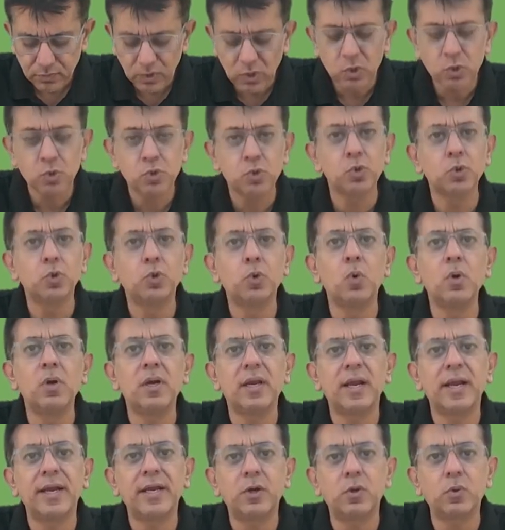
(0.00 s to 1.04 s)
so don't
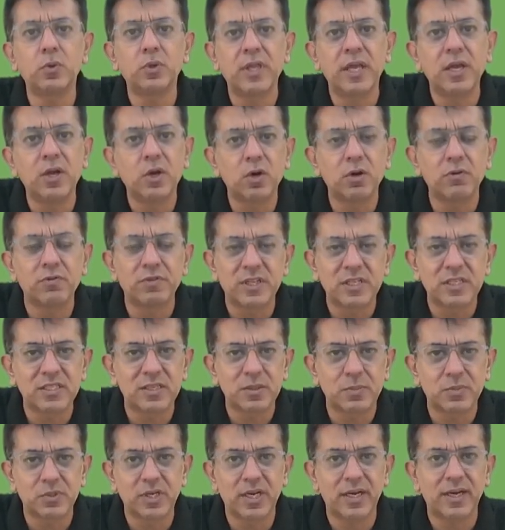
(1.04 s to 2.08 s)
try to think of this
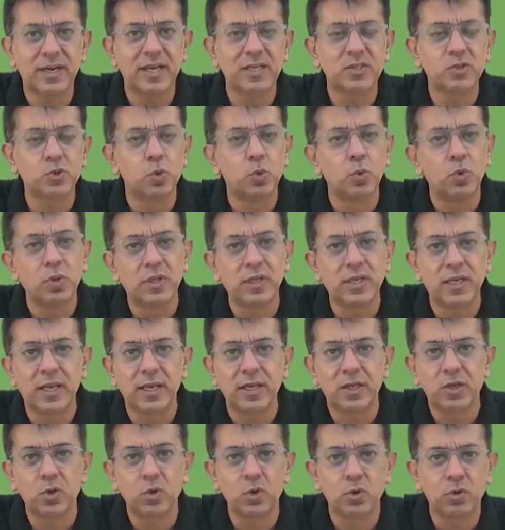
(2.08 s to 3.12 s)
subject as only
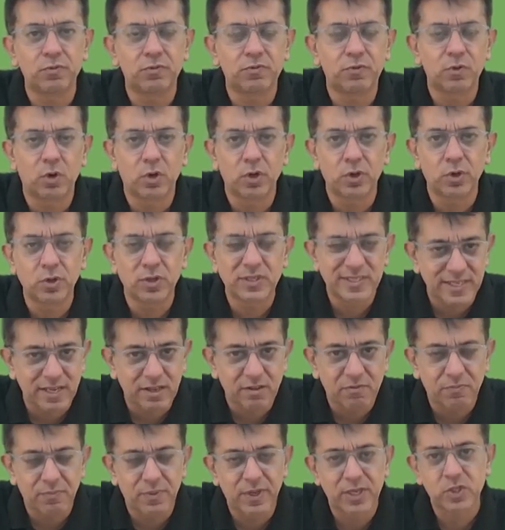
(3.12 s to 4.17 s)
like, you know, for your
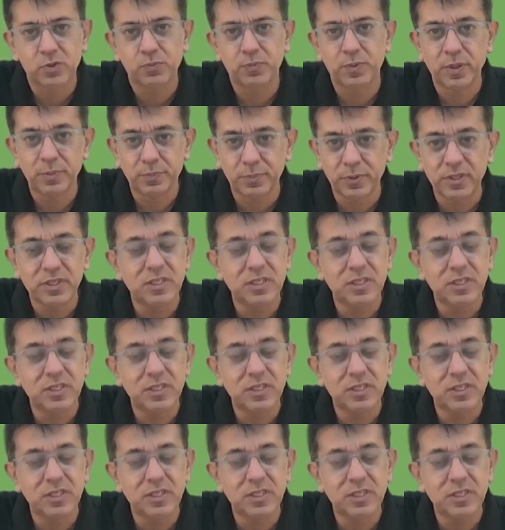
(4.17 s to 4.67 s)
self-paced paper.